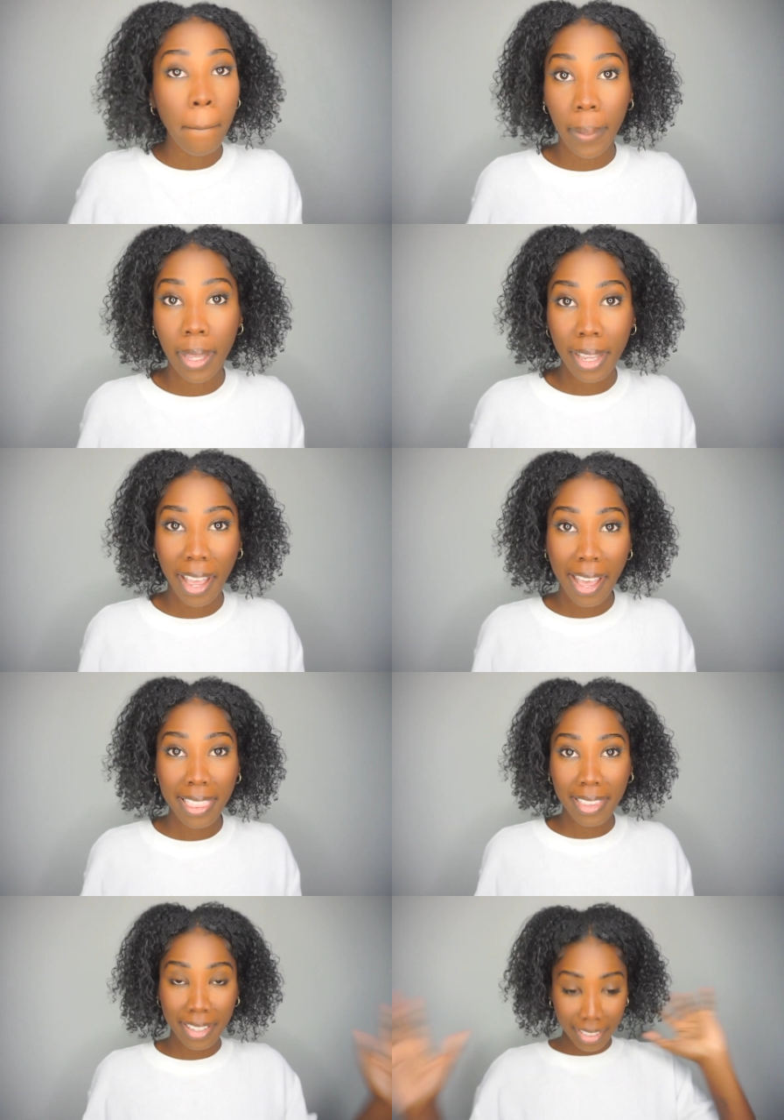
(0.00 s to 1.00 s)
but
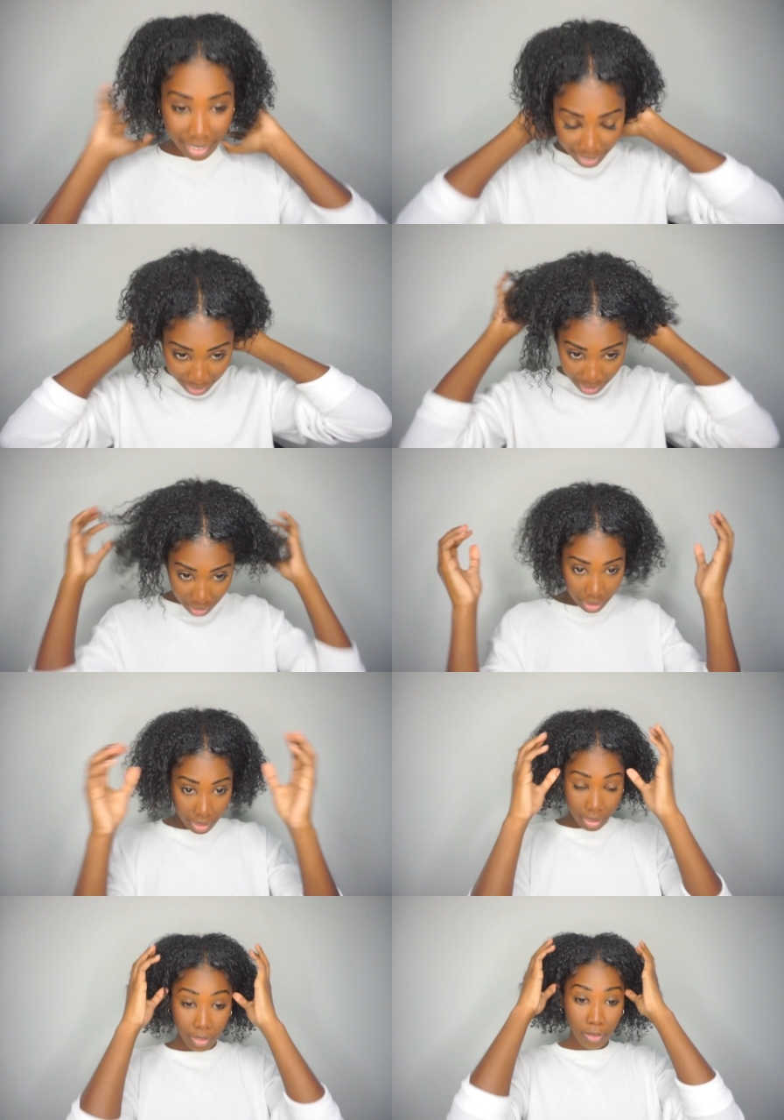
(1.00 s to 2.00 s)
I think
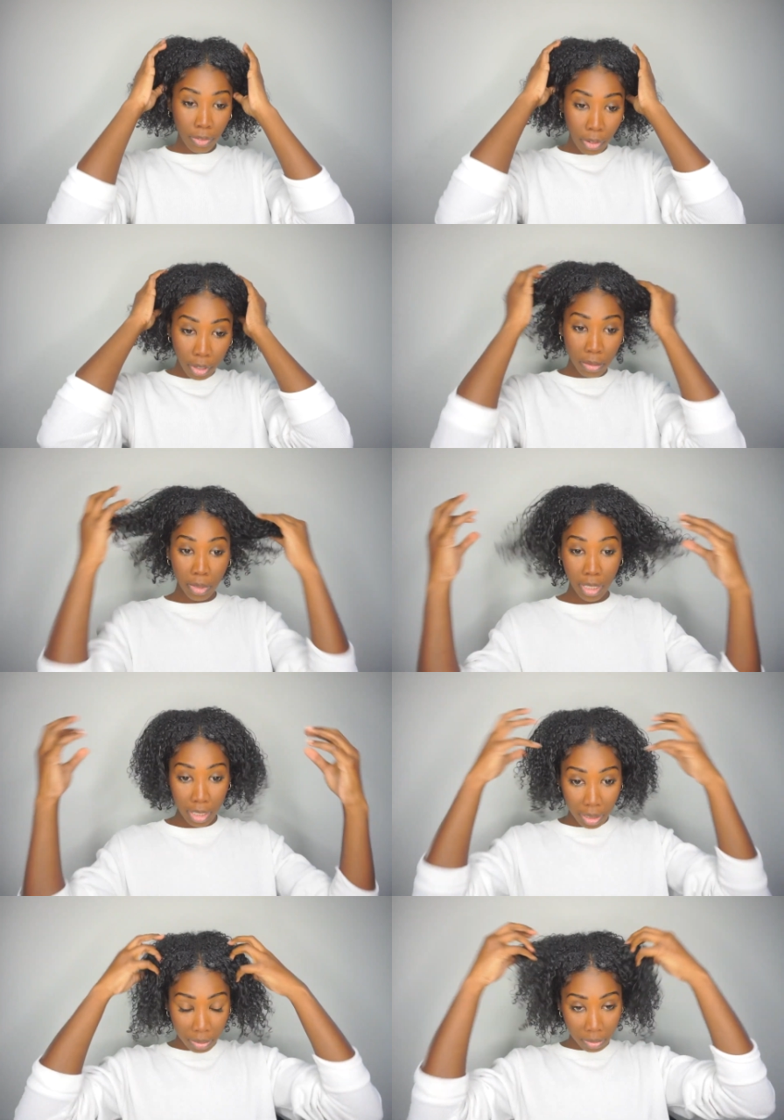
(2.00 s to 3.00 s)
for
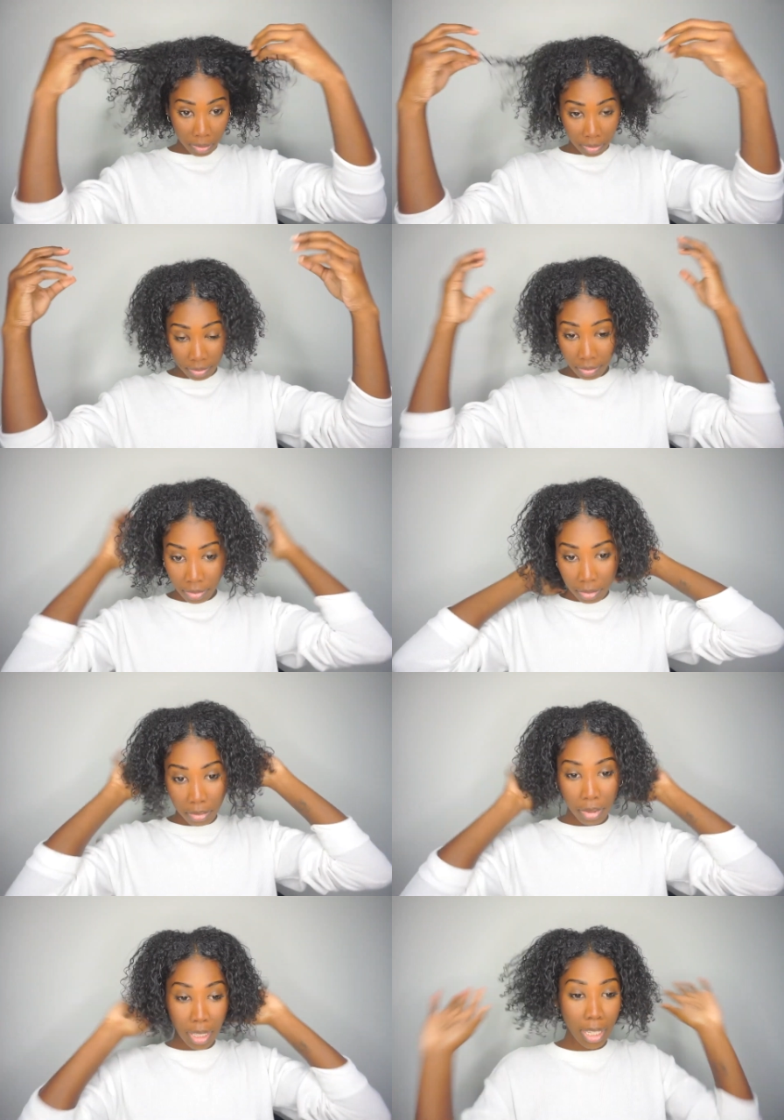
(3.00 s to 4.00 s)
me
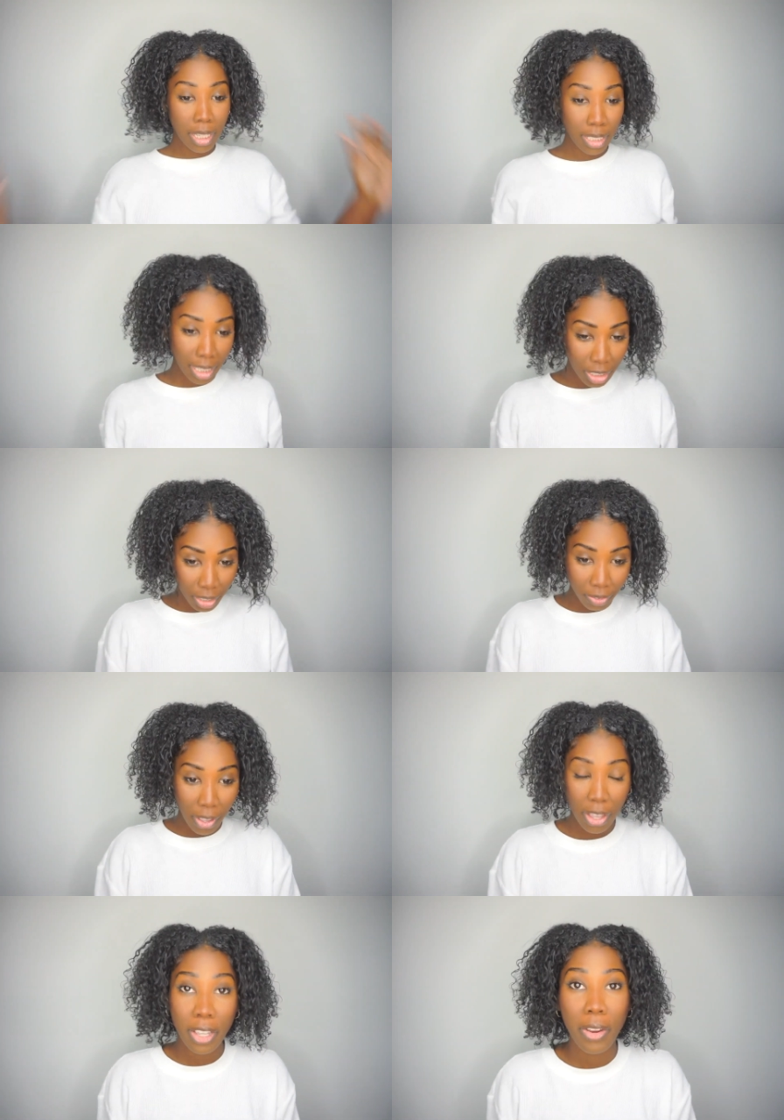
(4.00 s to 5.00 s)
being such a
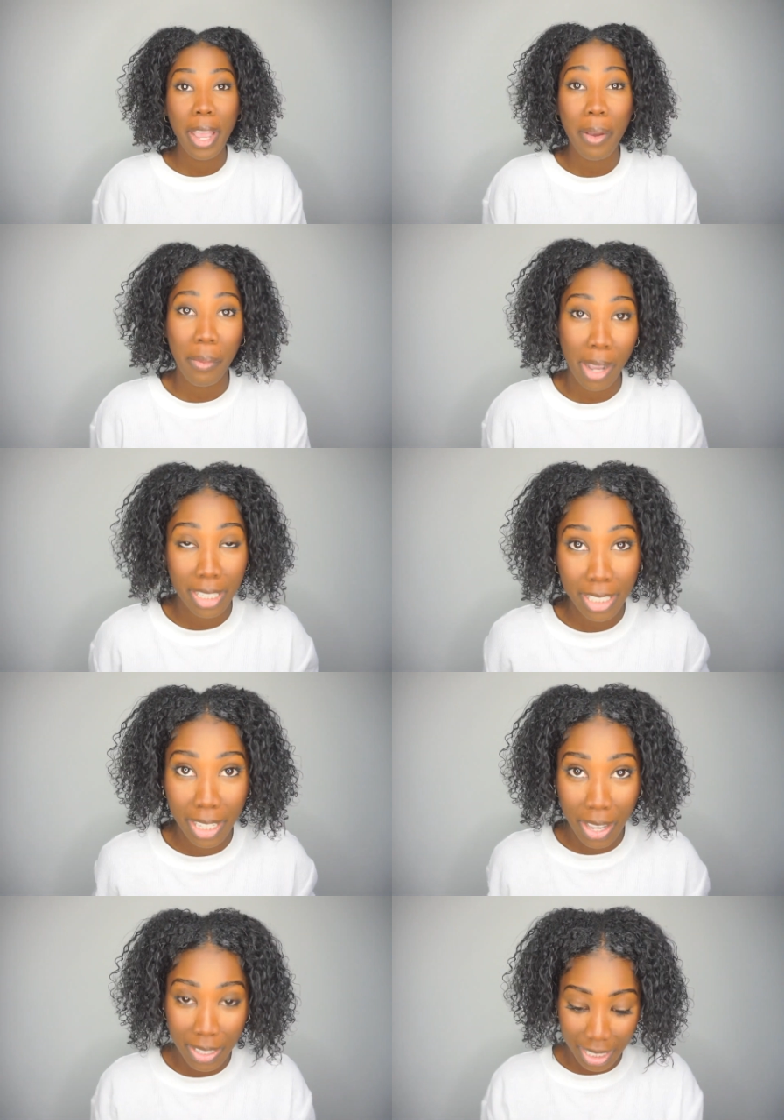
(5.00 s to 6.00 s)
failure at wash
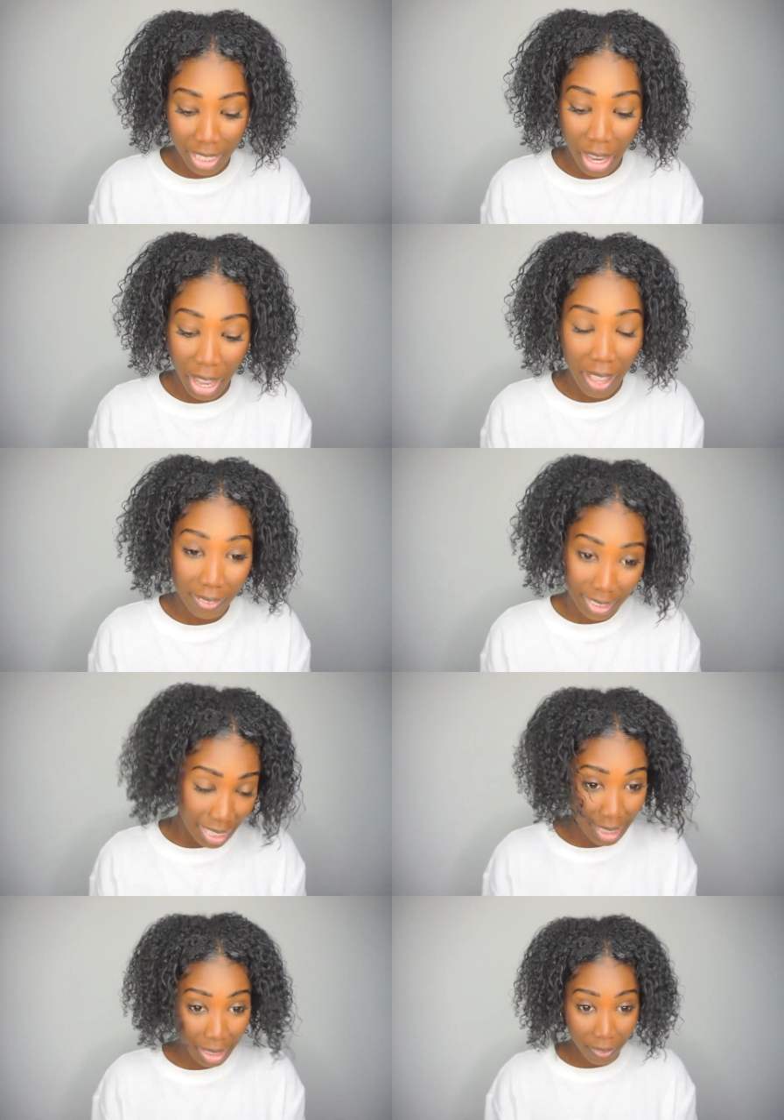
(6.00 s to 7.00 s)
and goes, and y'all have
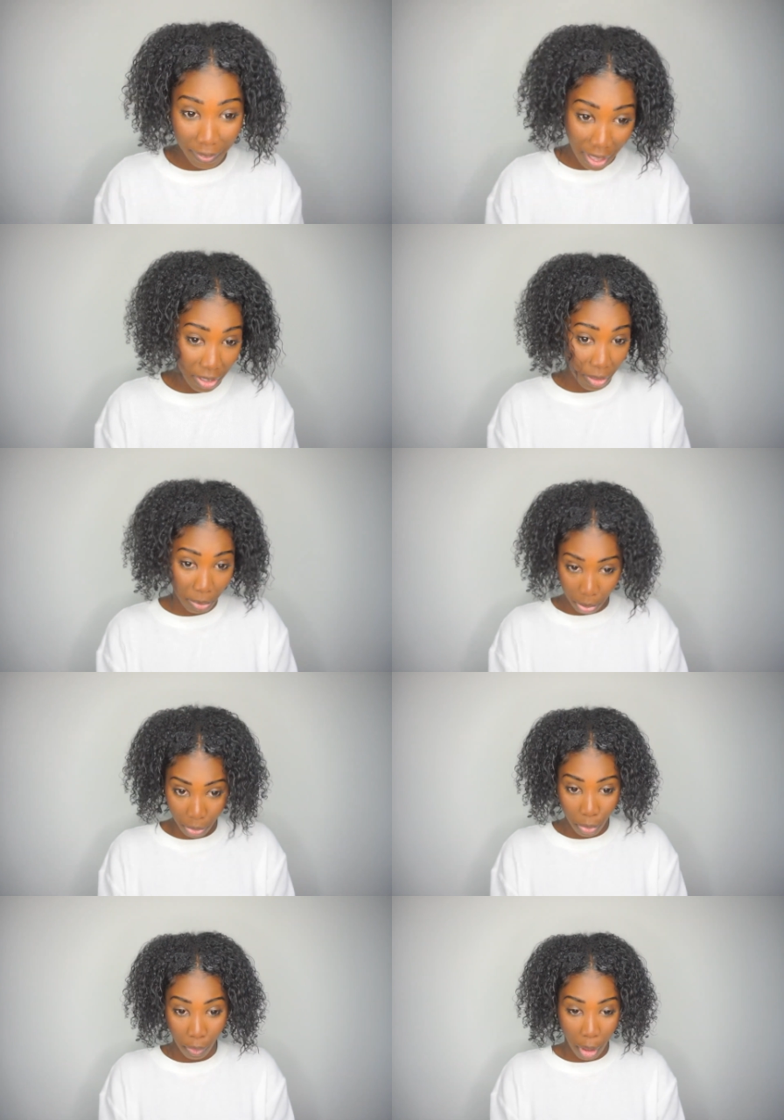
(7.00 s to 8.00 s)
seen the fail
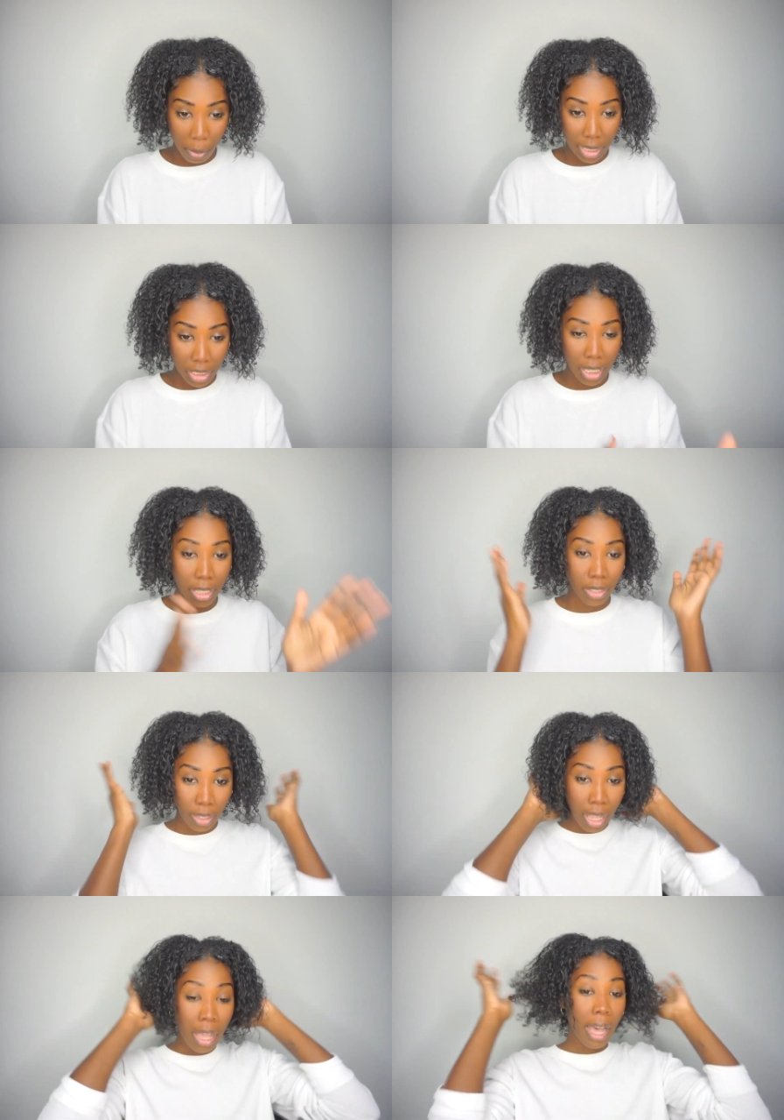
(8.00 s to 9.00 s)
proof on my
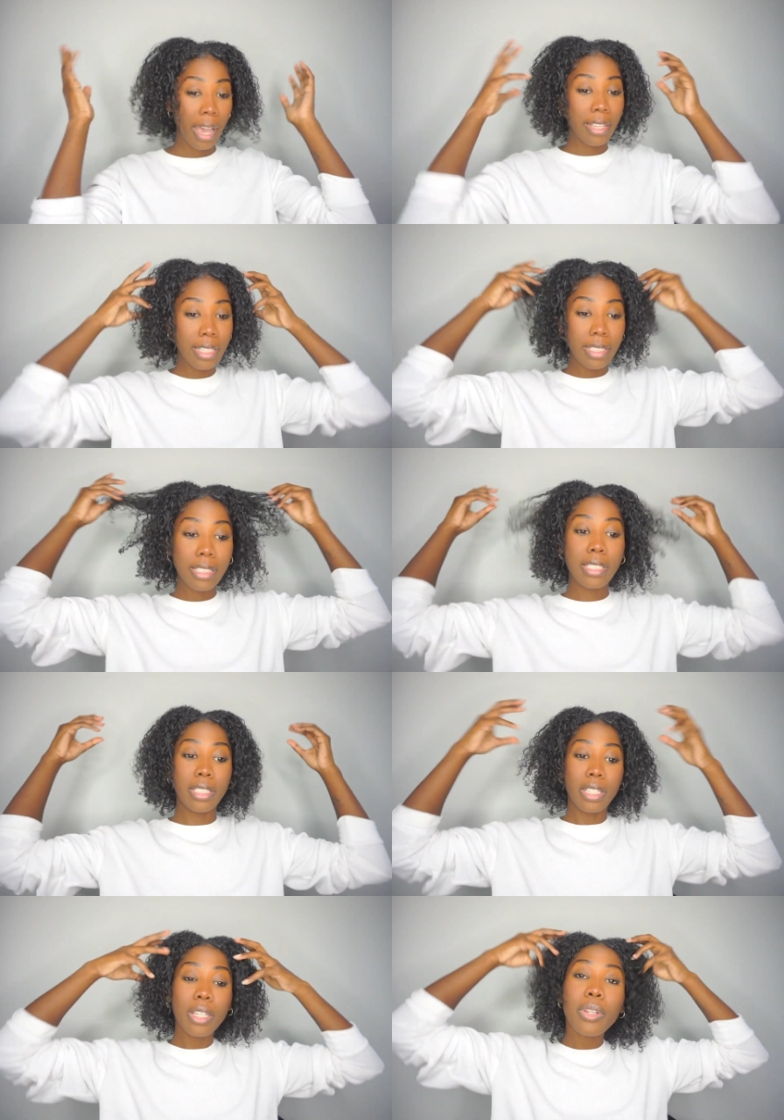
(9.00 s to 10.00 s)
channel, I think this is
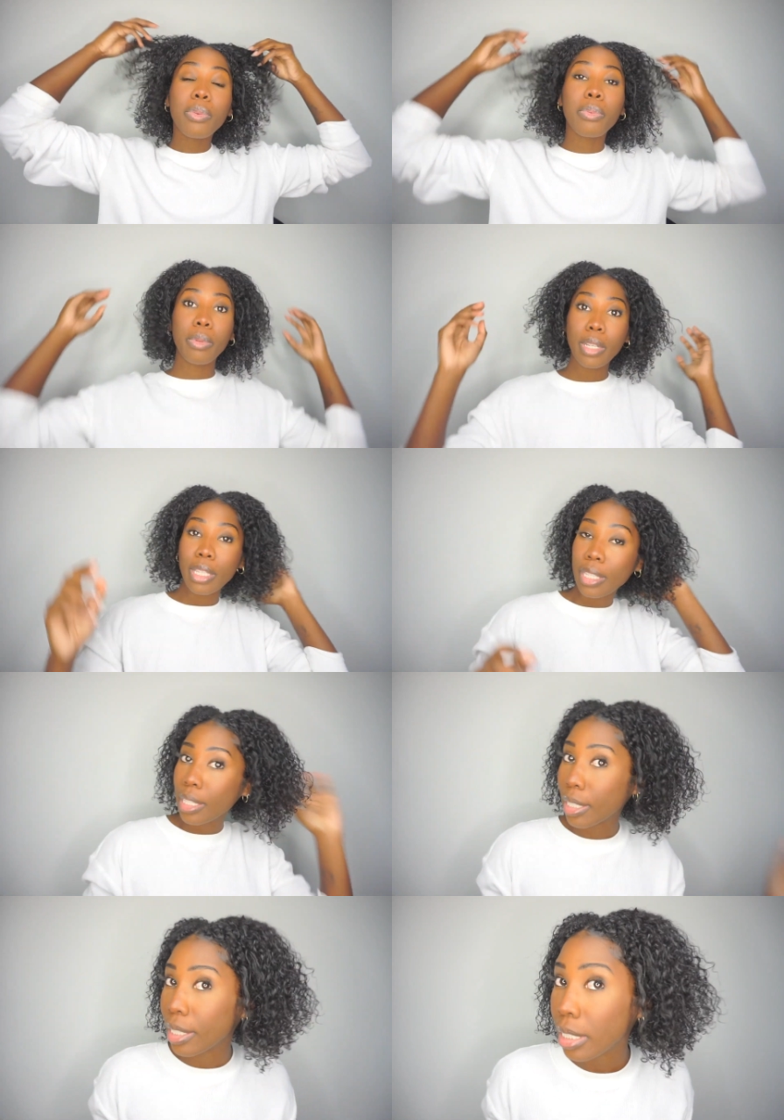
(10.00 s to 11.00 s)
looking really
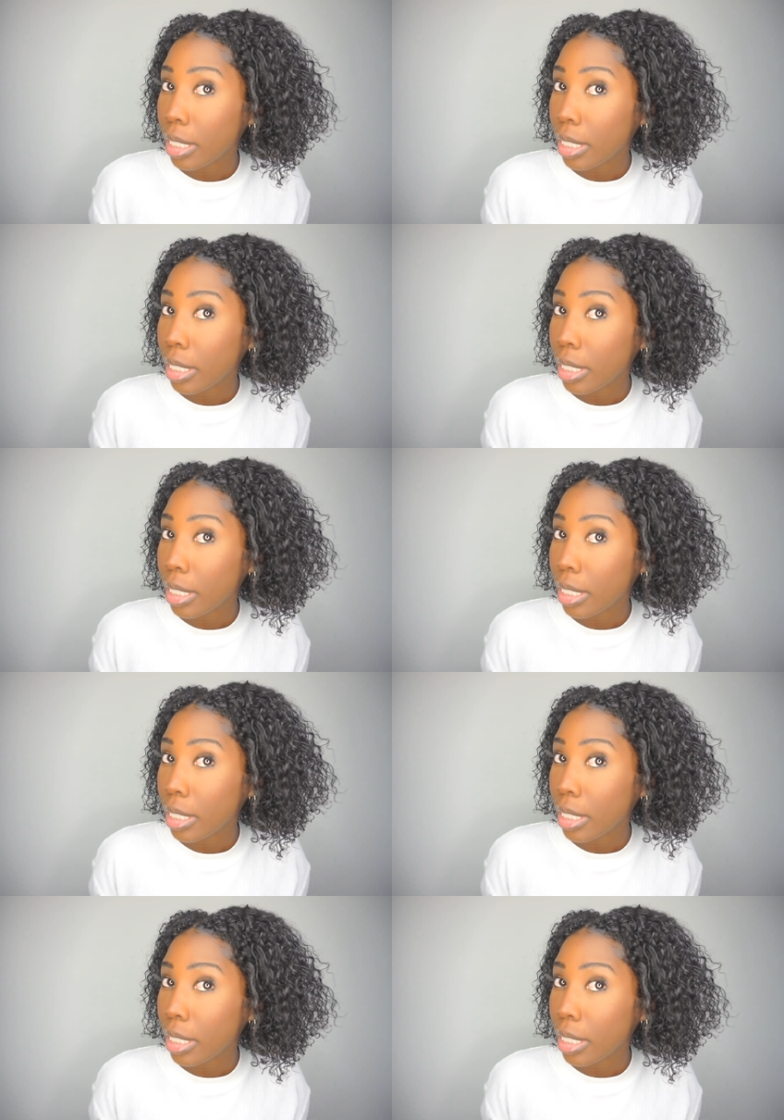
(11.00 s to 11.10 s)
good.